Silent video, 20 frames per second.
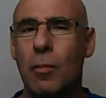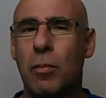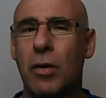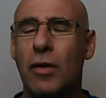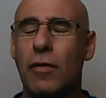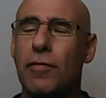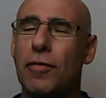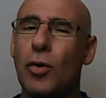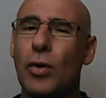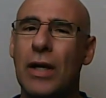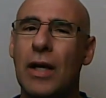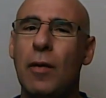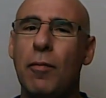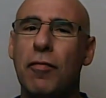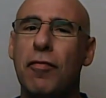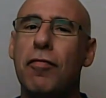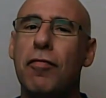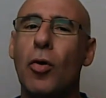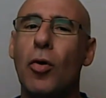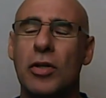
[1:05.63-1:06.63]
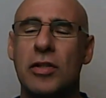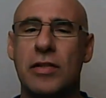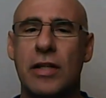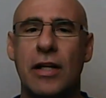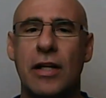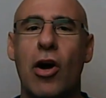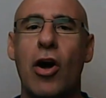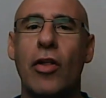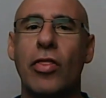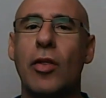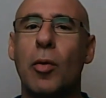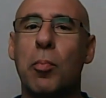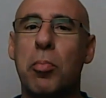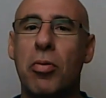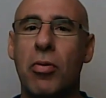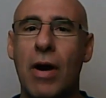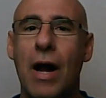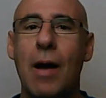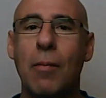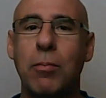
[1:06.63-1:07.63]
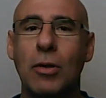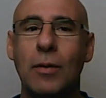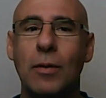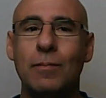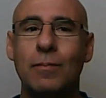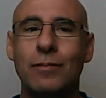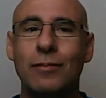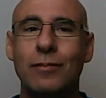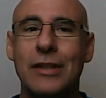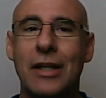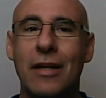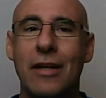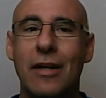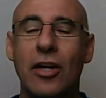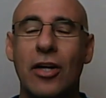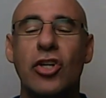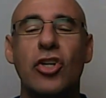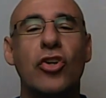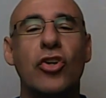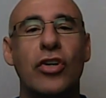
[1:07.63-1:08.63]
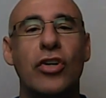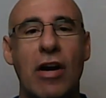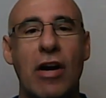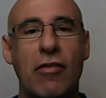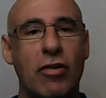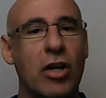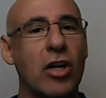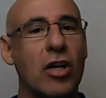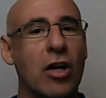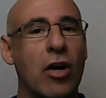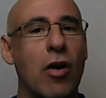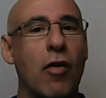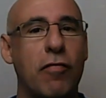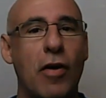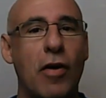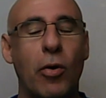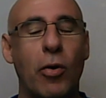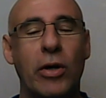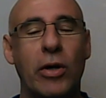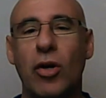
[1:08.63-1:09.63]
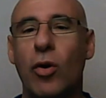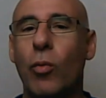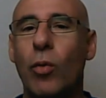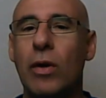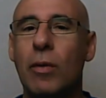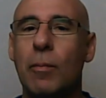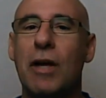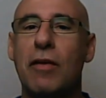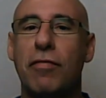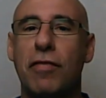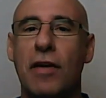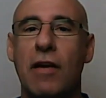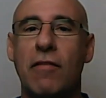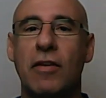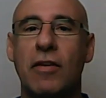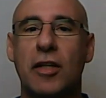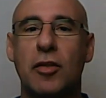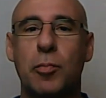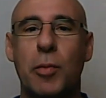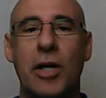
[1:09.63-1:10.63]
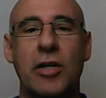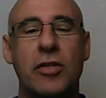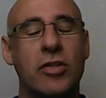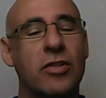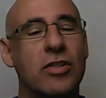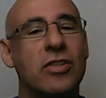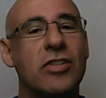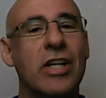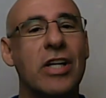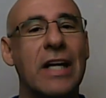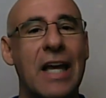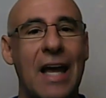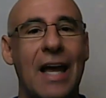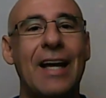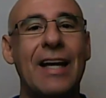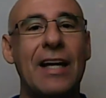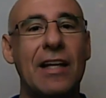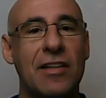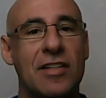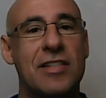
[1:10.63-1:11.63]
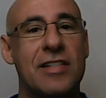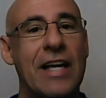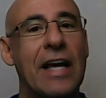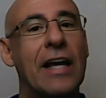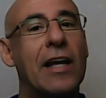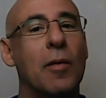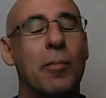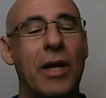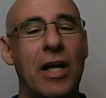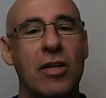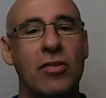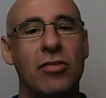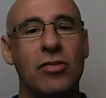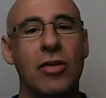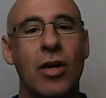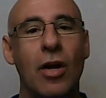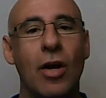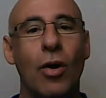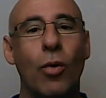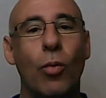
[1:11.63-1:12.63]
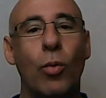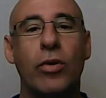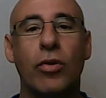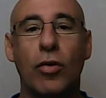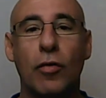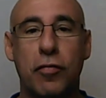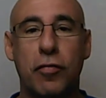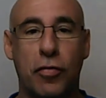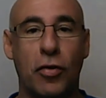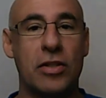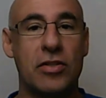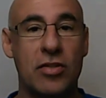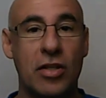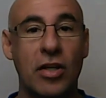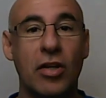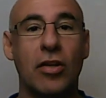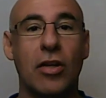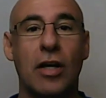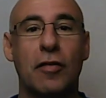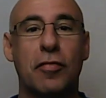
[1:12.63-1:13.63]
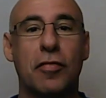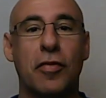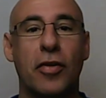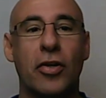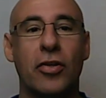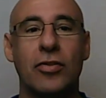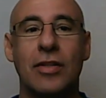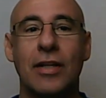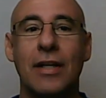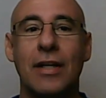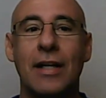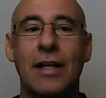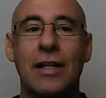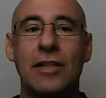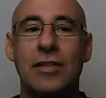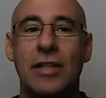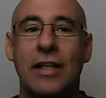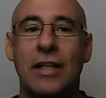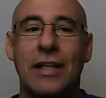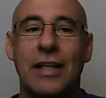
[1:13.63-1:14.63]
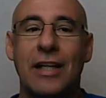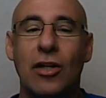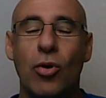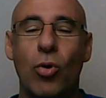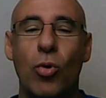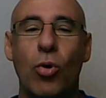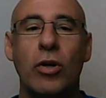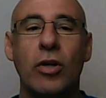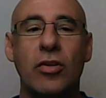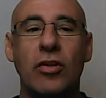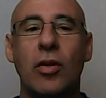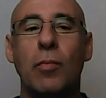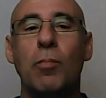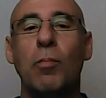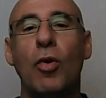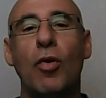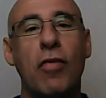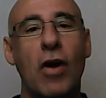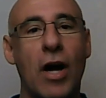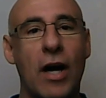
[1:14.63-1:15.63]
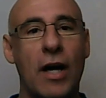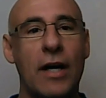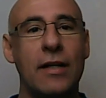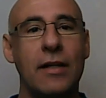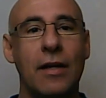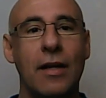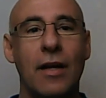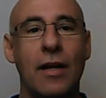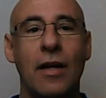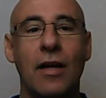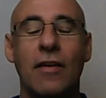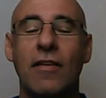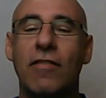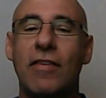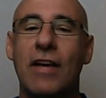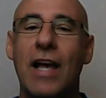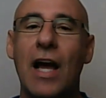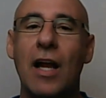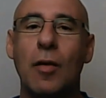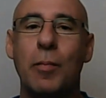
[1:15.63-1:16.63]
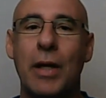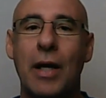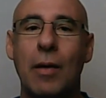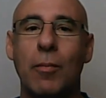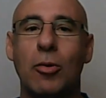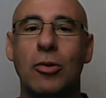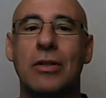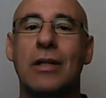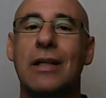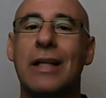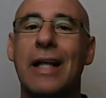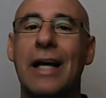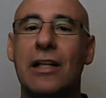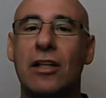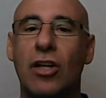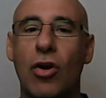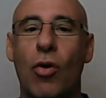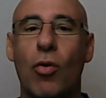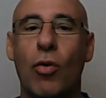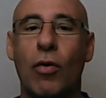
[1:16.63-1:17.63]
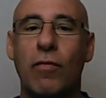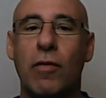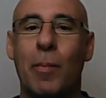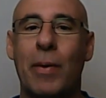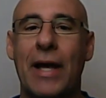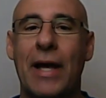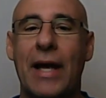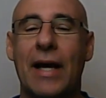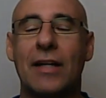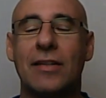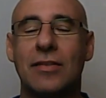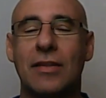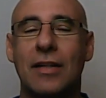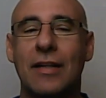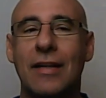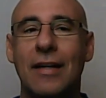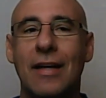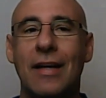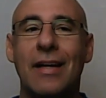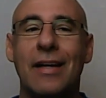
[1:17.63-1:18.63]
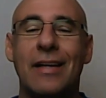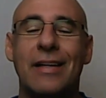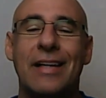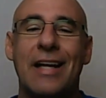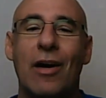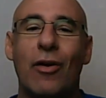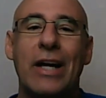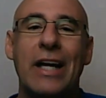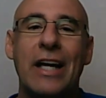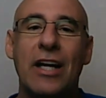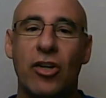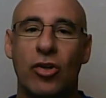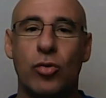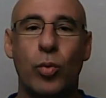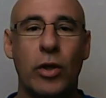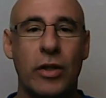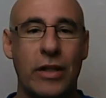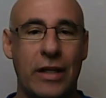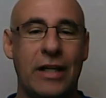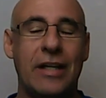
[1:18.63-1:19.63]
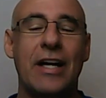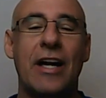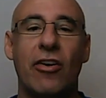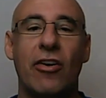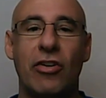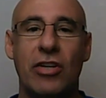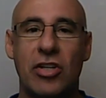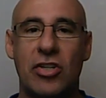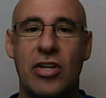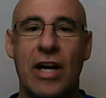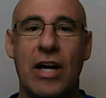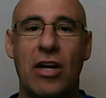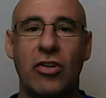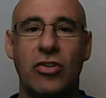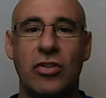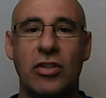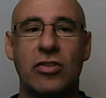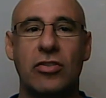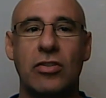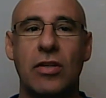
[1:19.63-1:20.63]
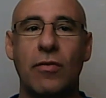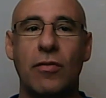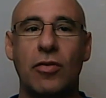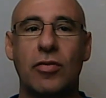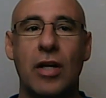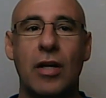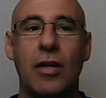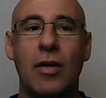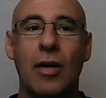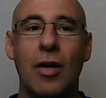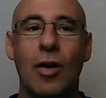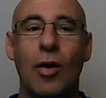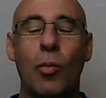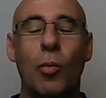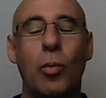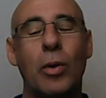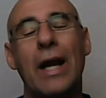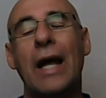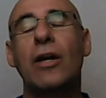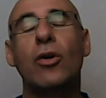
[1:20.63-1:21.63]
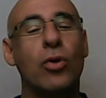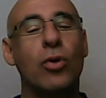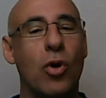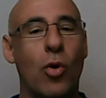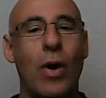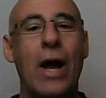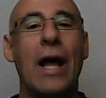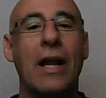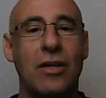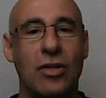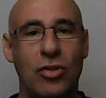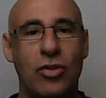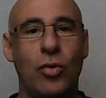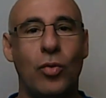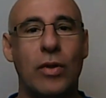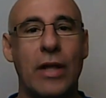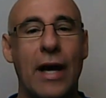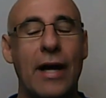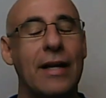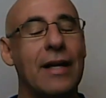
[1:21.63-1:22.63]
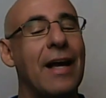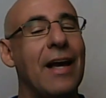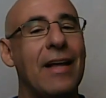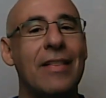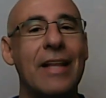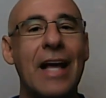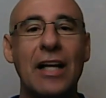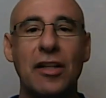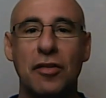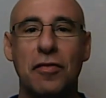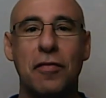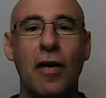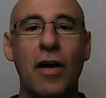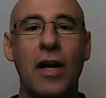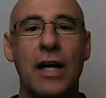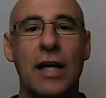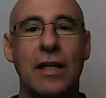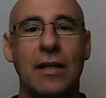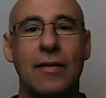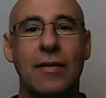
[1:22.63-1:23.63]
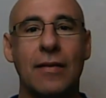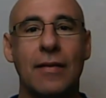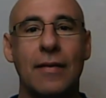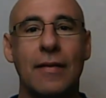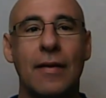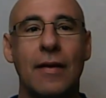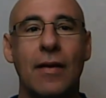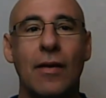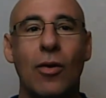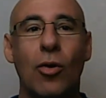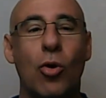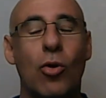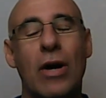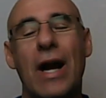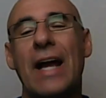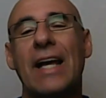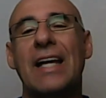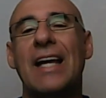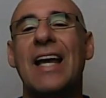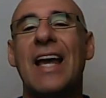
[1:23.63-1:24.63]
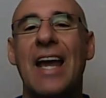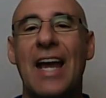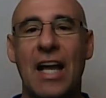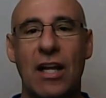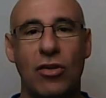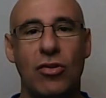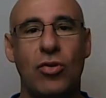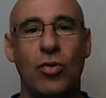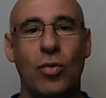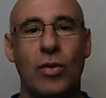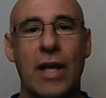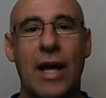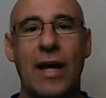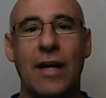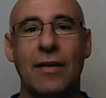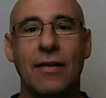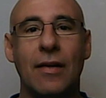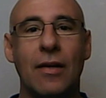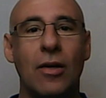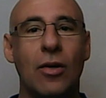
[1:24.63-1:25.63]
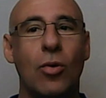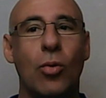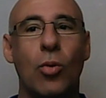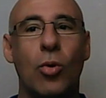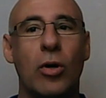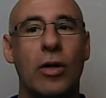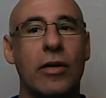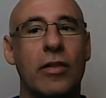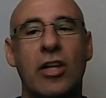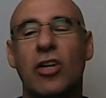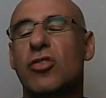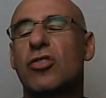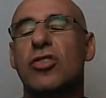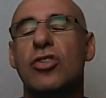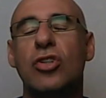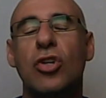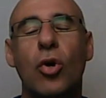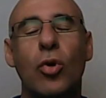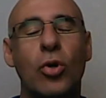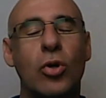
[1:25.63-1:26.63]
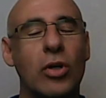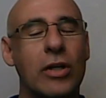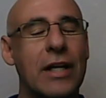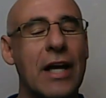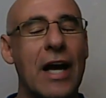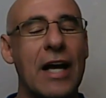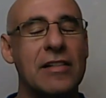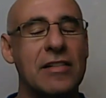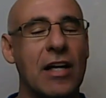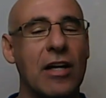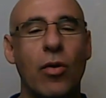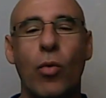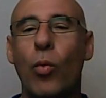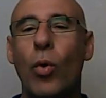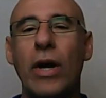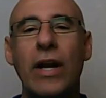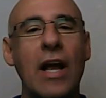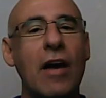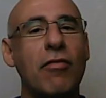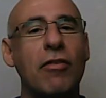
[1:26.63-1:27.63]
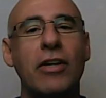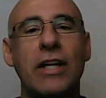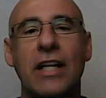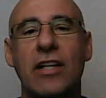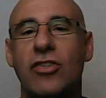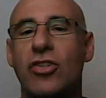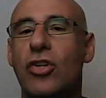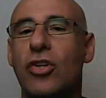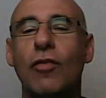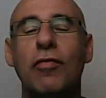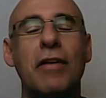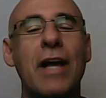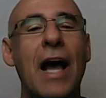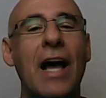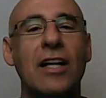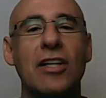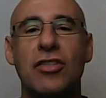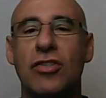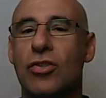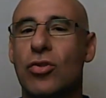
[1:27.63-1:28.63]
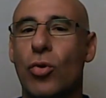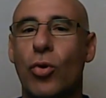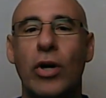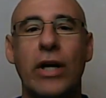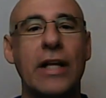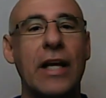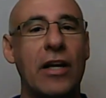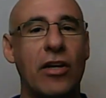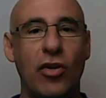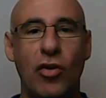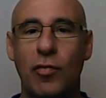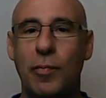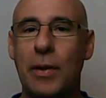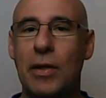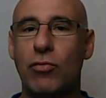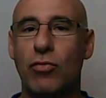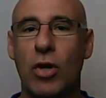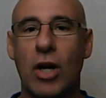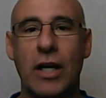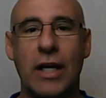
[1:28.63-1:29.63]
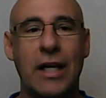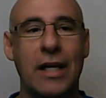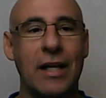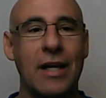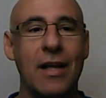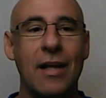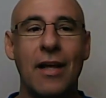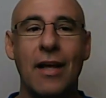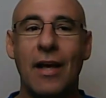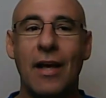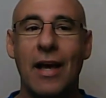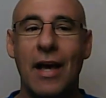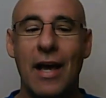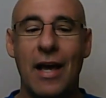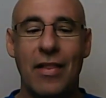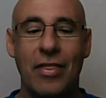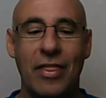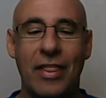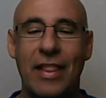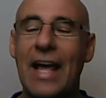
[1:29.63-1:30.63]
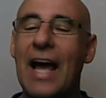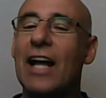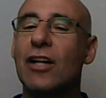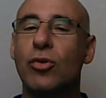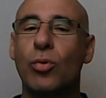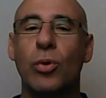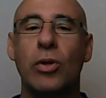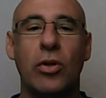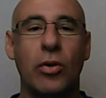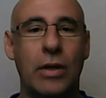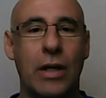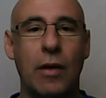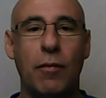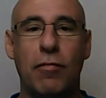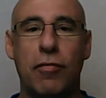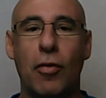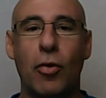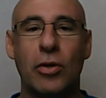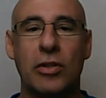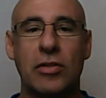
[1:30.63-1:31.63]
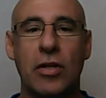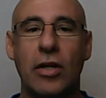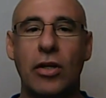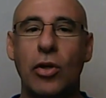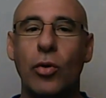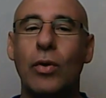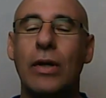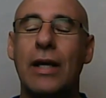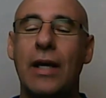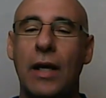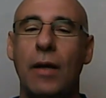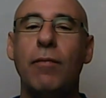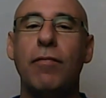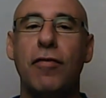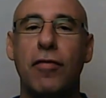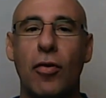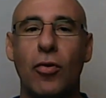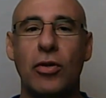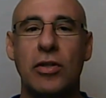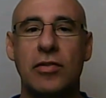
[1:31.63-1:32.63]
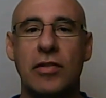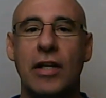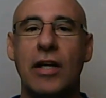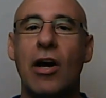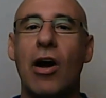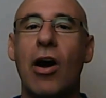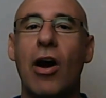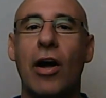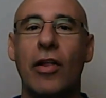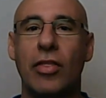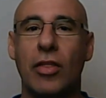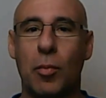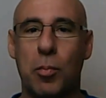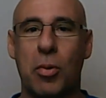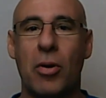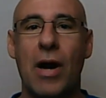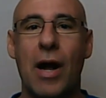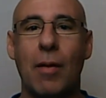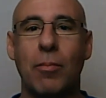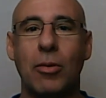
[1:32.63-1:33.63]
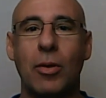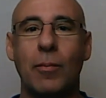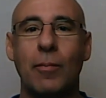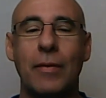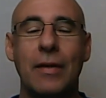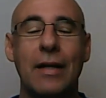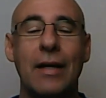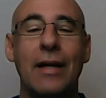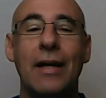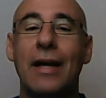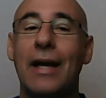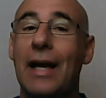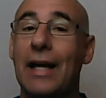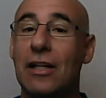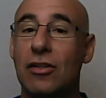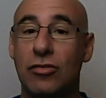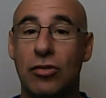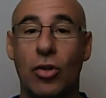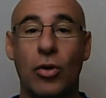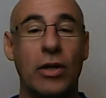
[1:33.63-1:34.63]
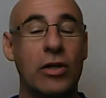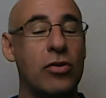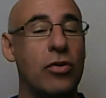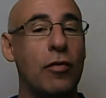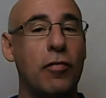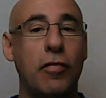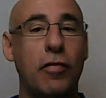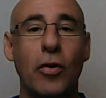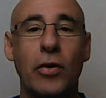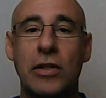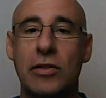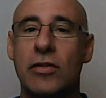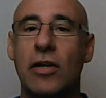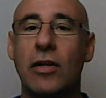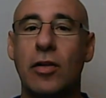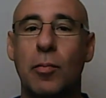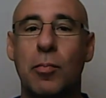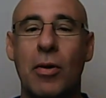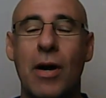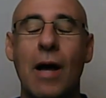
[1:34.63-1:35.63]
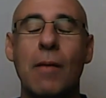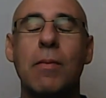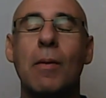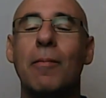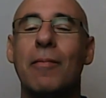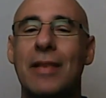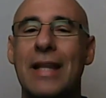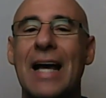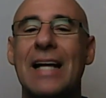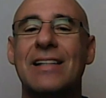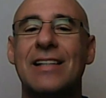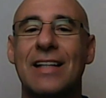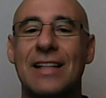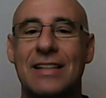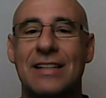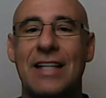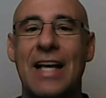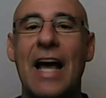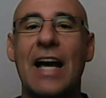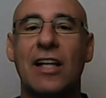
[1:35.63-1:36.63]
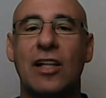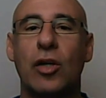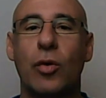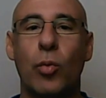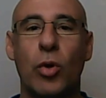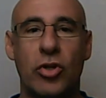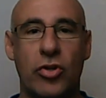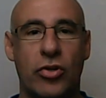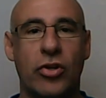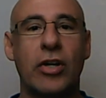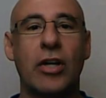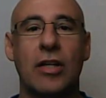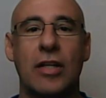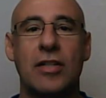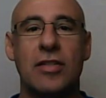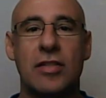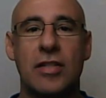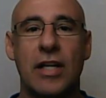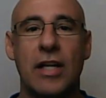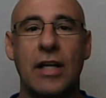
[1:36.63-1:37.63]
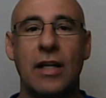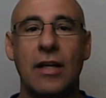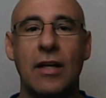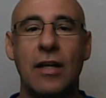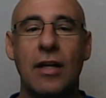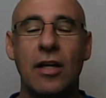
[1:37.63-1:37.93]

But if you keep focusing on the problem, you're never going to go forward. You know, one of my favorite expressions is you can't get to second base with your foot still on first. See, in order to move on, you've got to be able to let go of the past. Now, here's where the inherent challenge is. Some of you say, but I don't know how to do that. And that's fine. Or I can't do that. Or there's no good guys out. Whatever it is, you've got a story that you've been running and that's what you keep focusing on. You keep focusing on the problem. And as long as you focus on the problem, that's exactly what you're going to see.